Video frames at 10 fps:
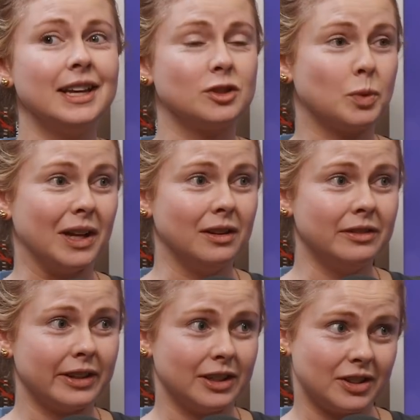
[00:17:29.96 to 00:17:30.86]
is
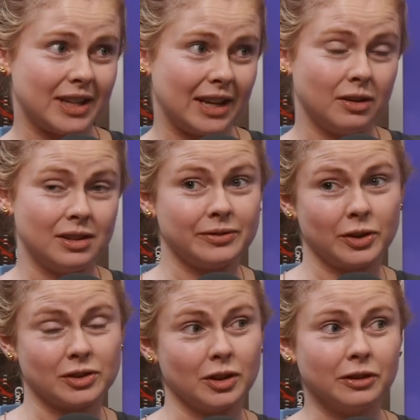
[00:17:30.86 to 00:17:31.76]
12 and just had his
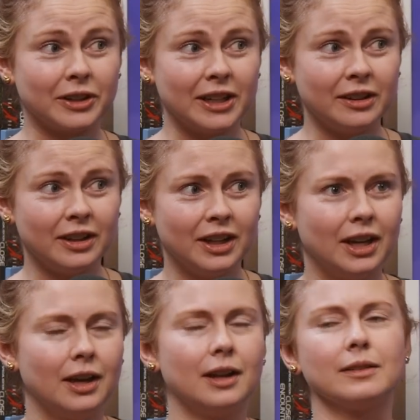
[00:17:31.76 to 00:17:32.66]
first girlfriend.
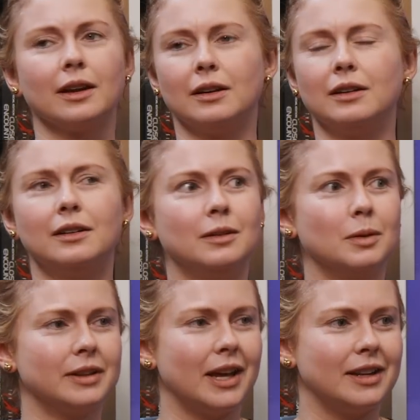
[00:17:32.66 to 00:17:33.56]
I was like, oh,
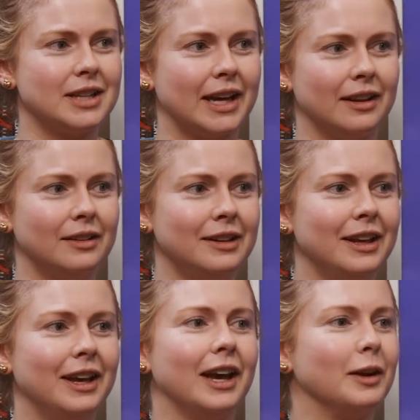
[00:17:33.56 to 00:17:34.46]
what did that entail?
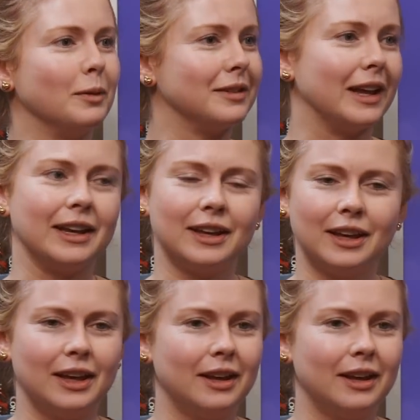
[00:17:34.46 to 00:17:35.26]
And it was like,